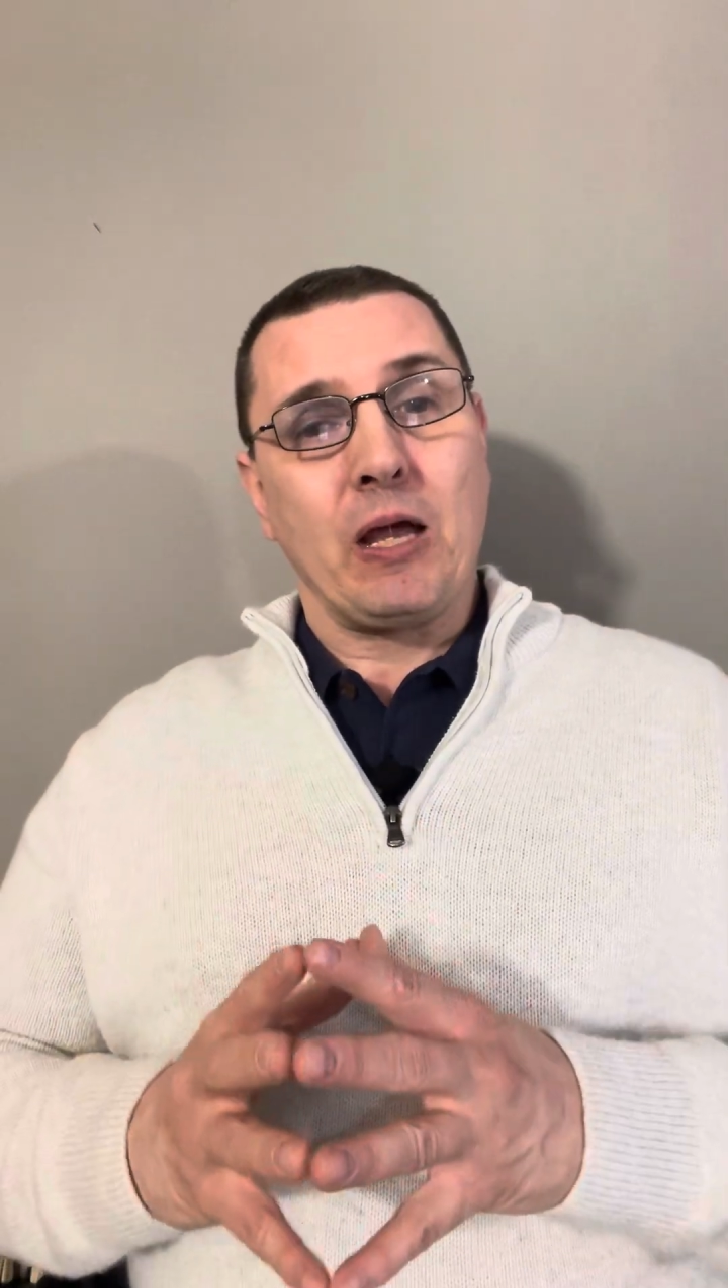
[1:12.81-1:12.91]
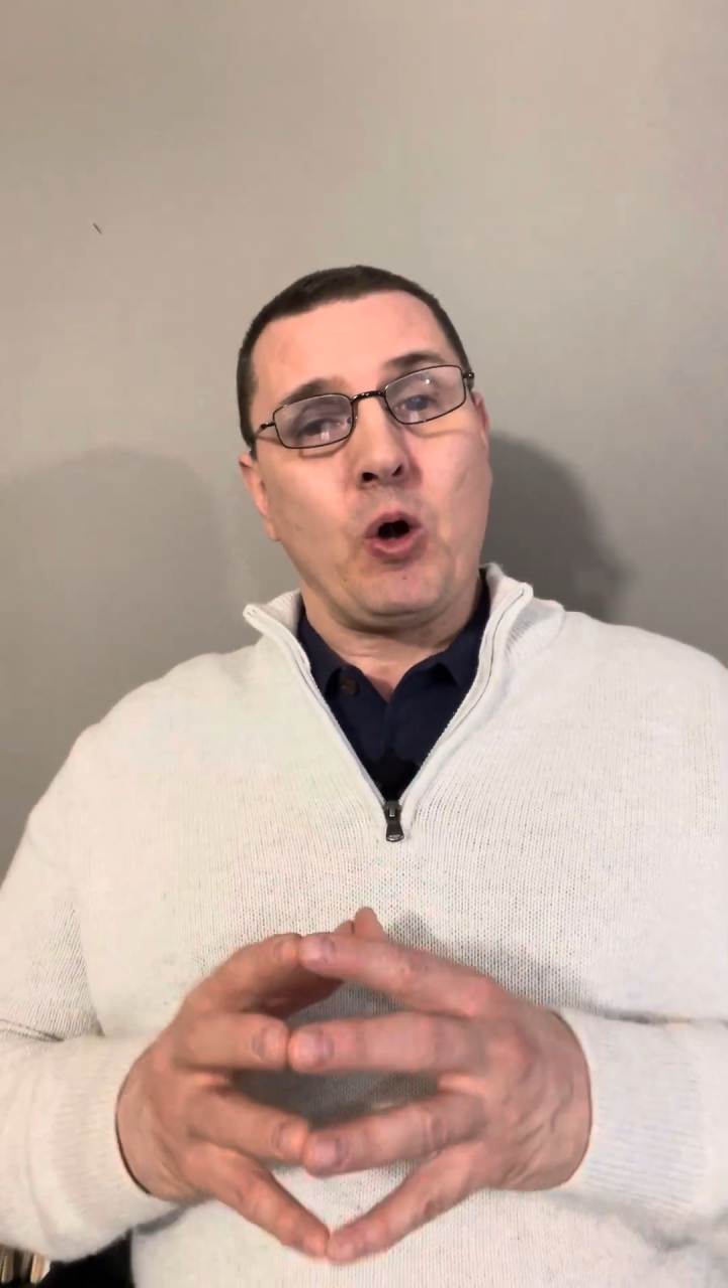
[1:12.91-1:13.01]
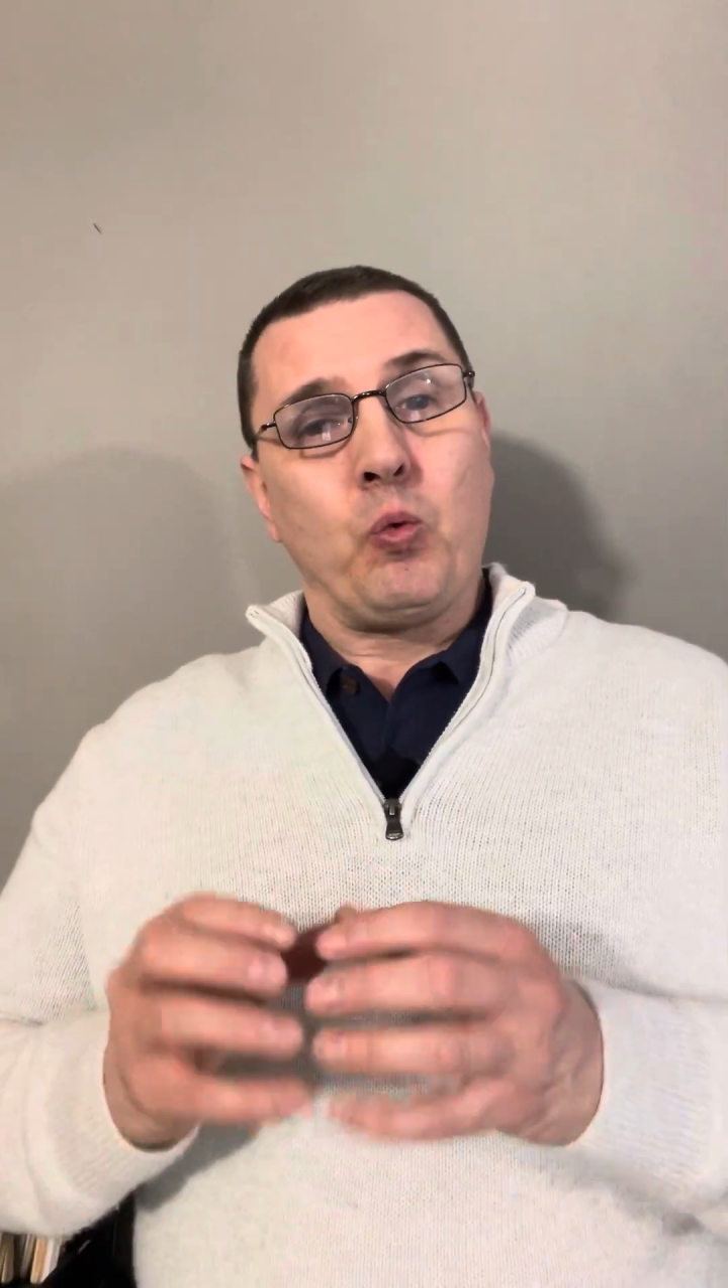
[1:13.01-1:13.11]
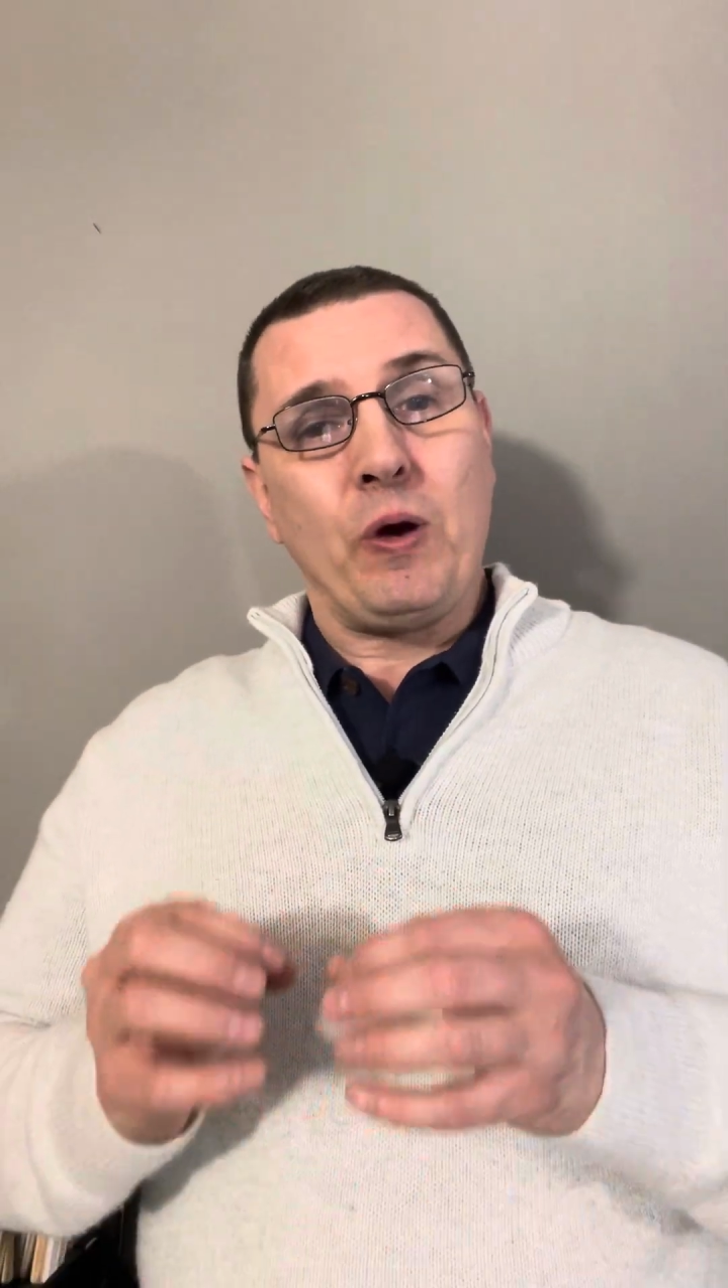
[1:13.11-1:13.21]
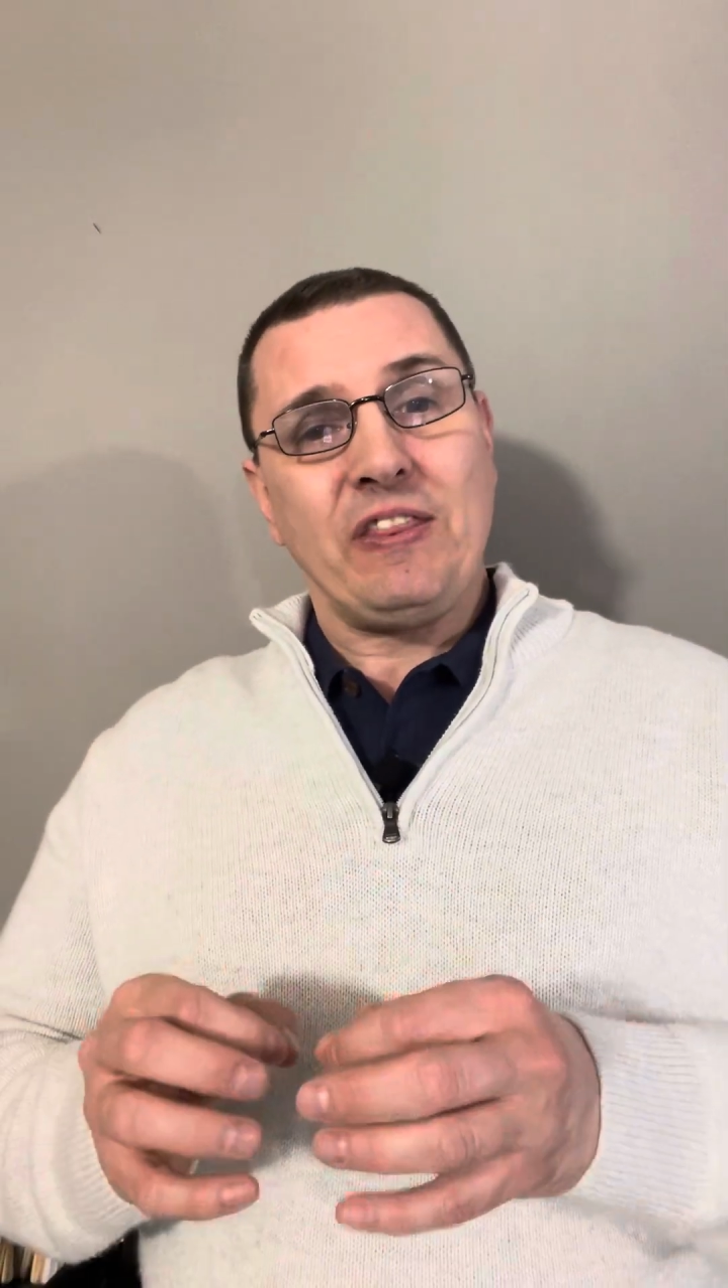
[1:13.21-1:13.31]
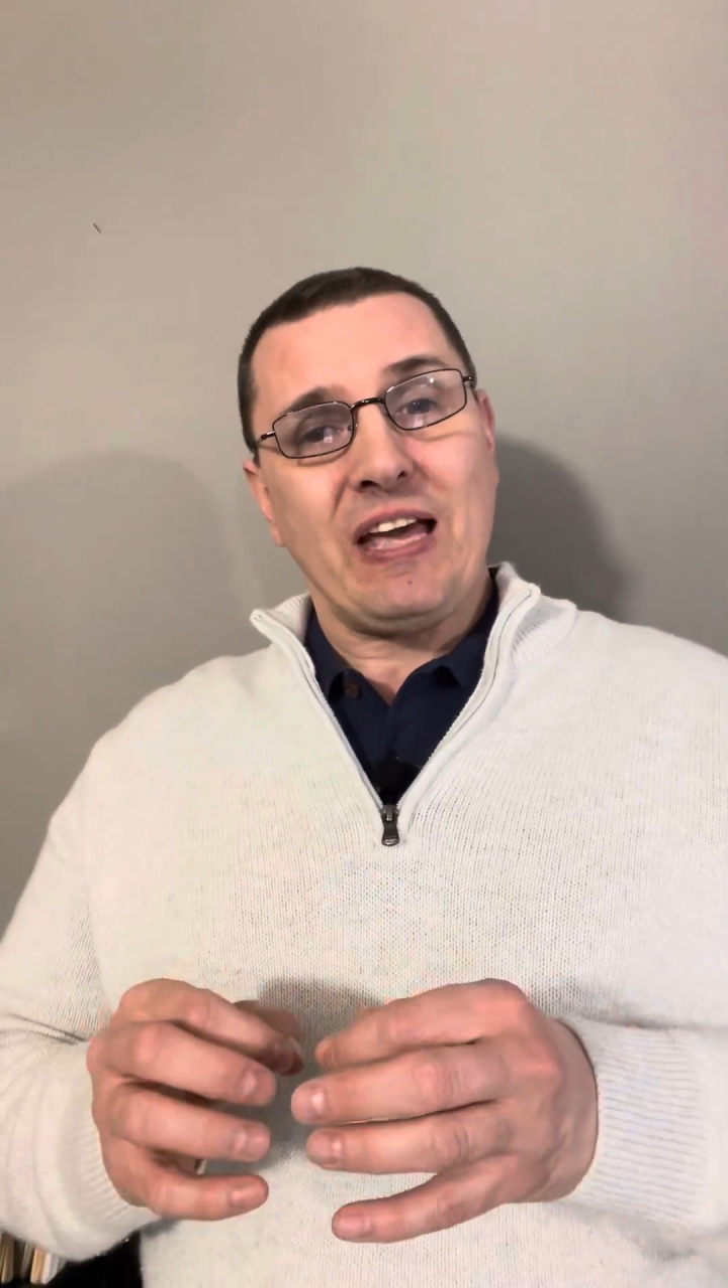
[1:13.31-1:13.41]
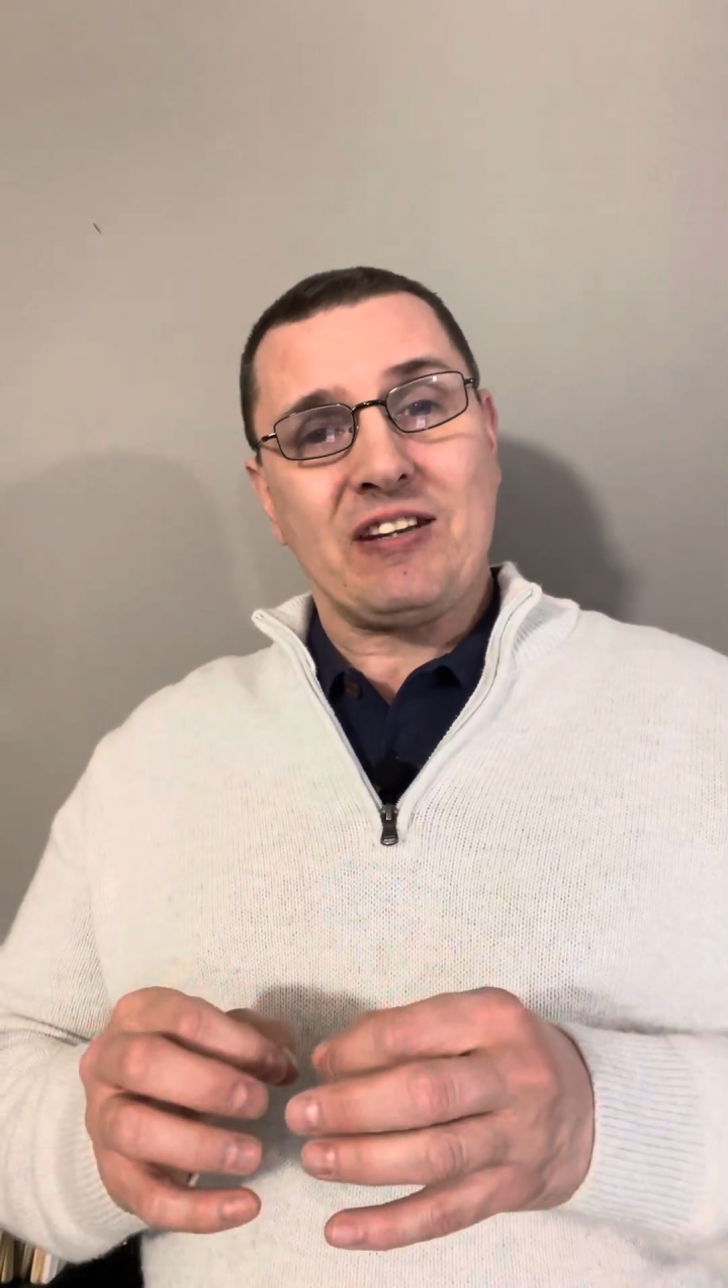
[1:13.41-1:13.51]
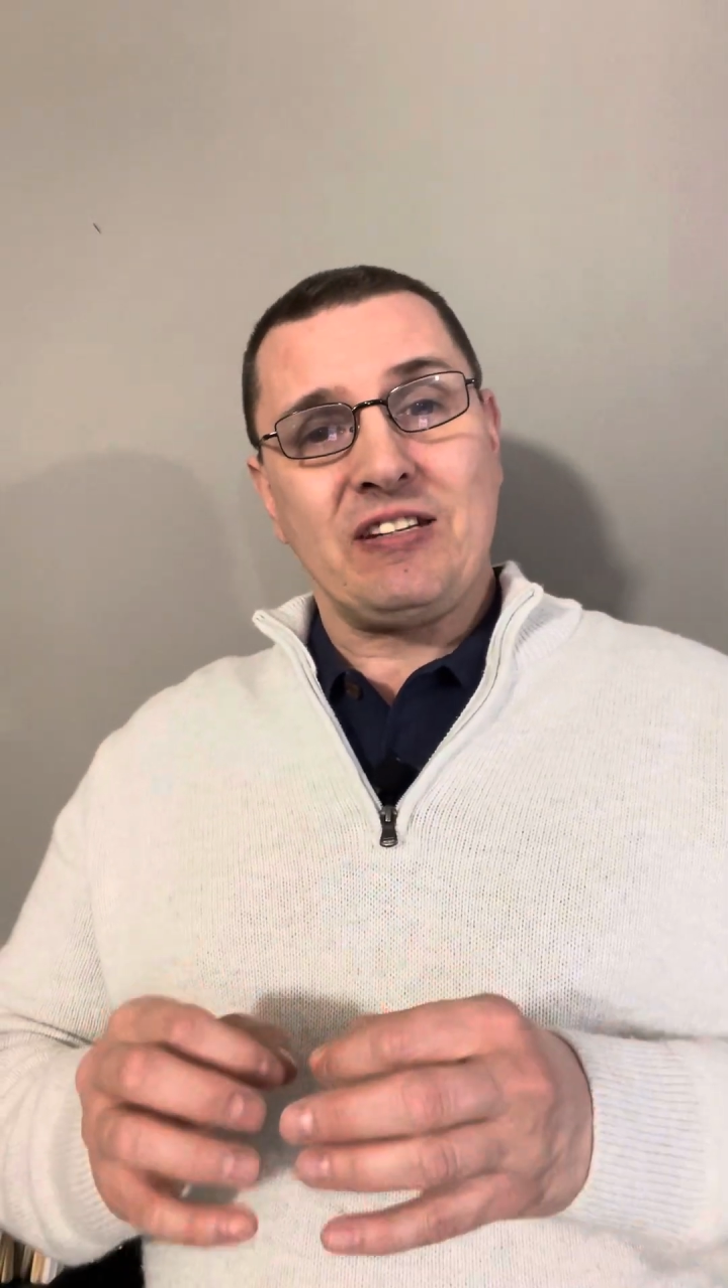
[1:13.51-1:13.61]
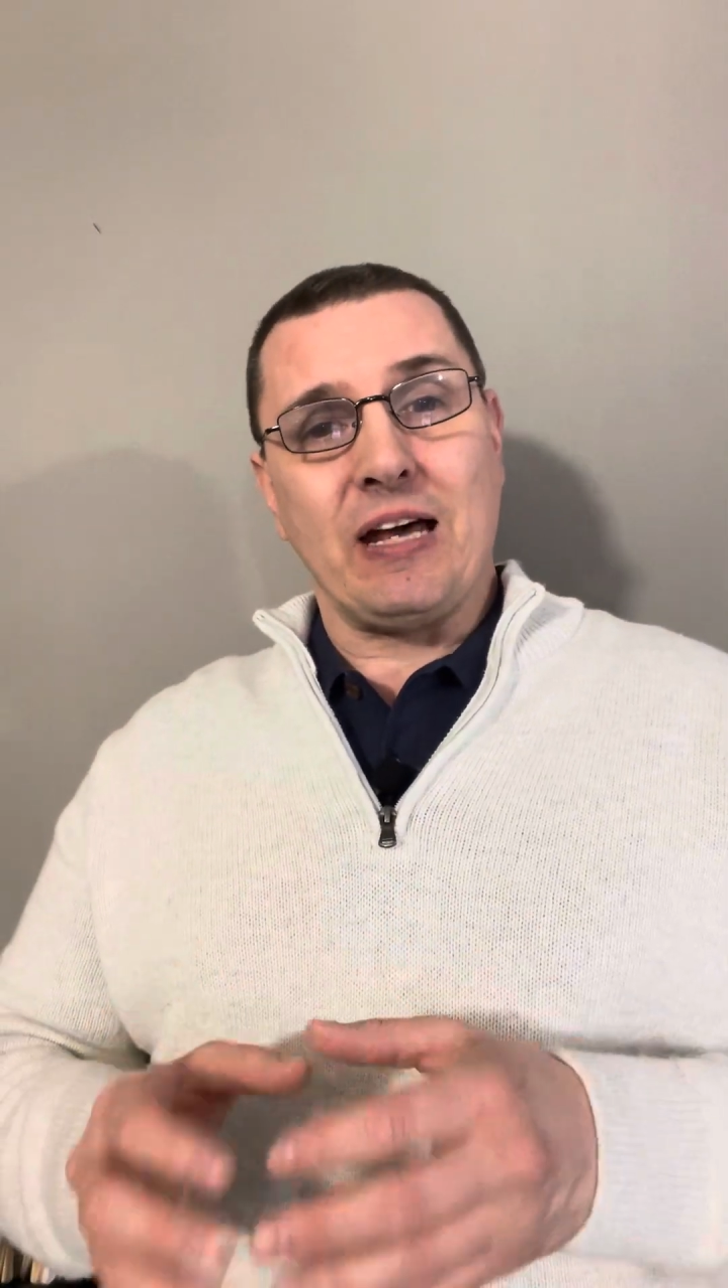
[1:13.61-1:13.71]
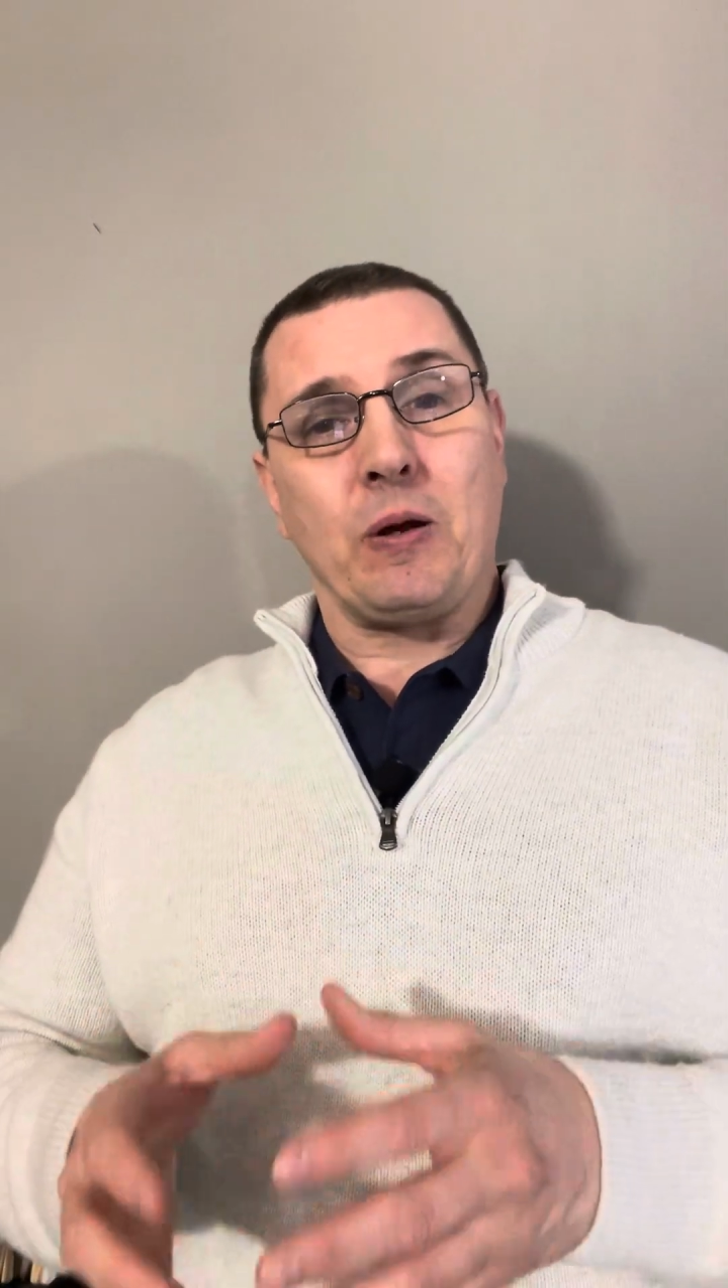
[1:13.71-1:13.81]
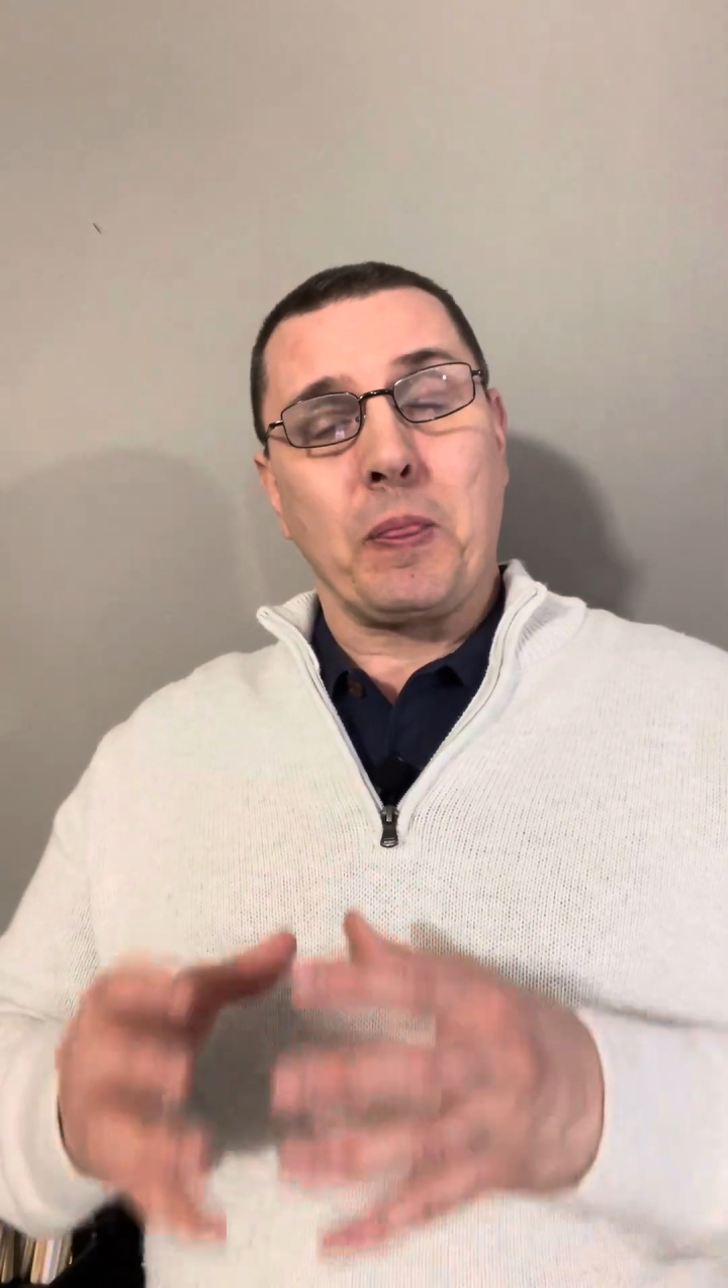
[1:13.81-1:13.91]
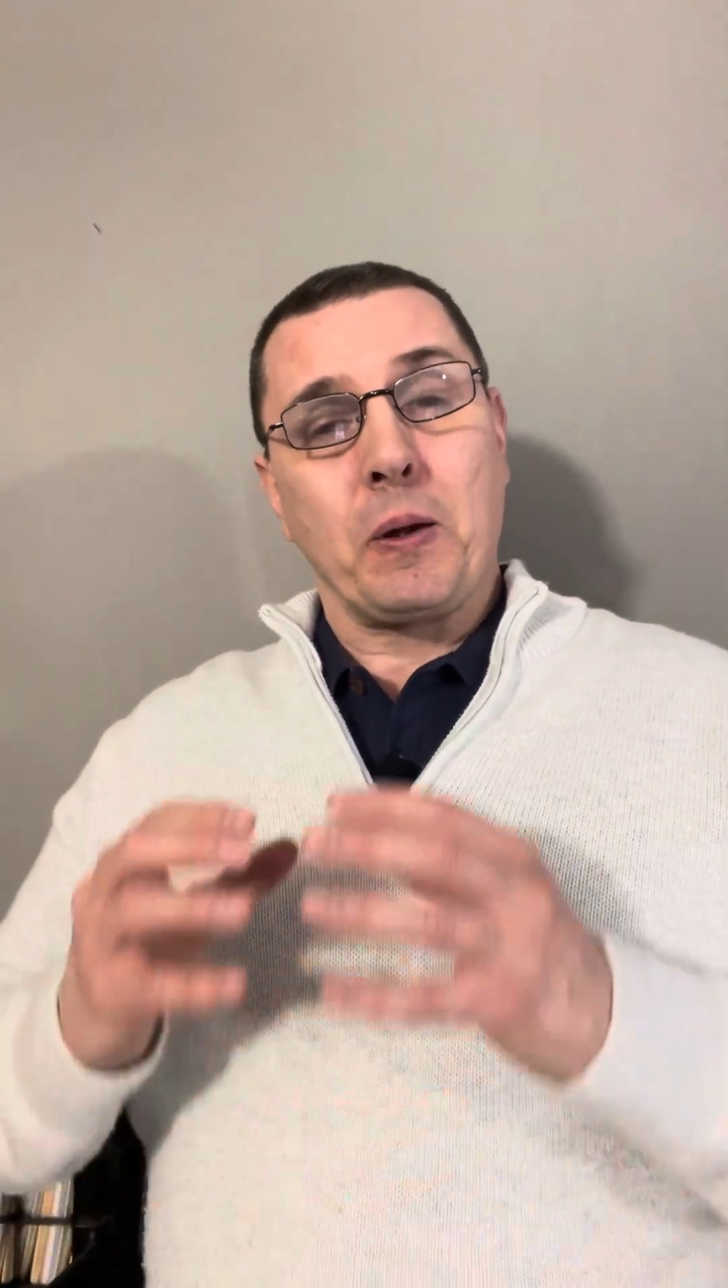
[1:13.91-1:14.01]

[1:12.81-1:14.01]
With that said,